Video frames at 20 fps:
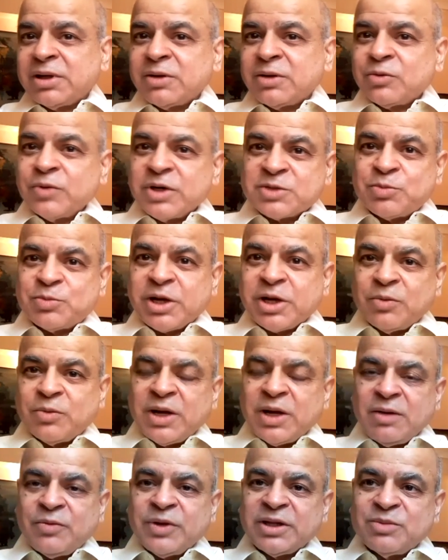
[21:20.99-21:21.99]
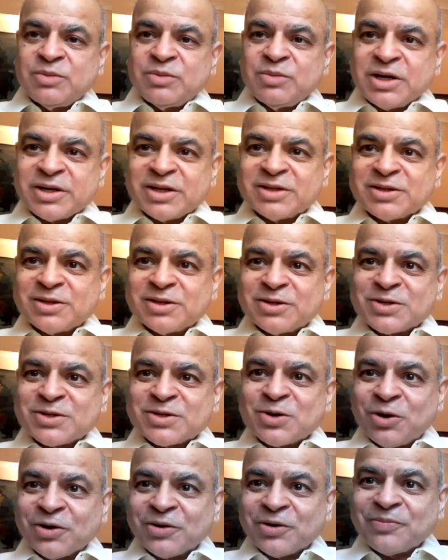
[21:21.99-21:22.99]
it works pretty well when the markets are
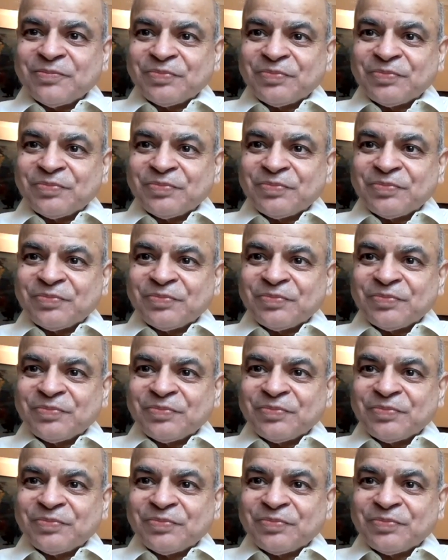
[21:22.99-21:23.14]
strong.